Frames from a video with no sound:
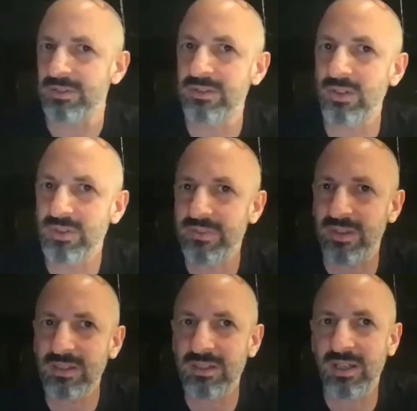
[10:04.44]
don't you
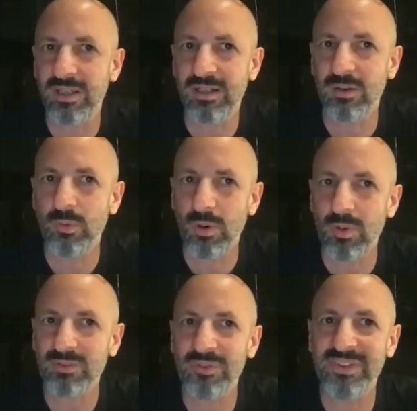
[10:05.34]
think? Like,
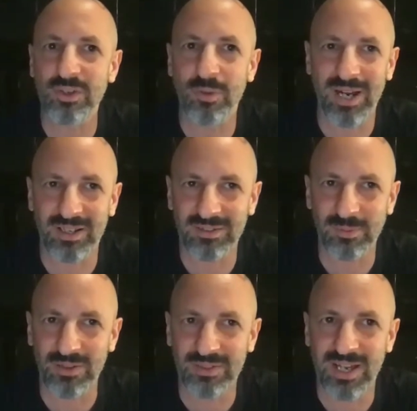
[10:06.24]
what was in your mind
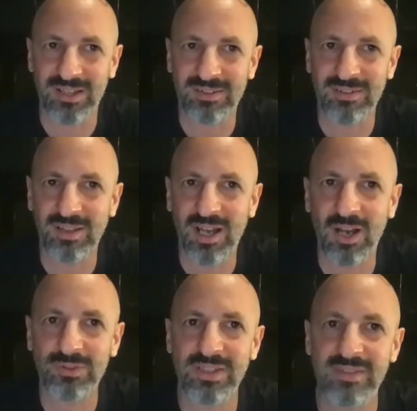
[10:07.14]
about that?
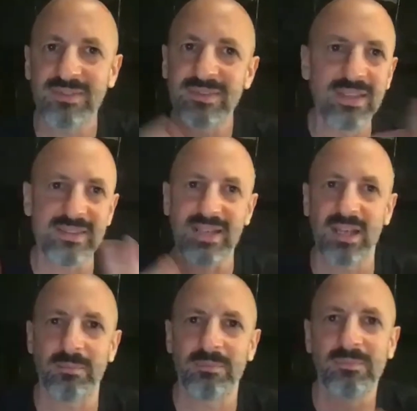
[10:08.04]
How did this came?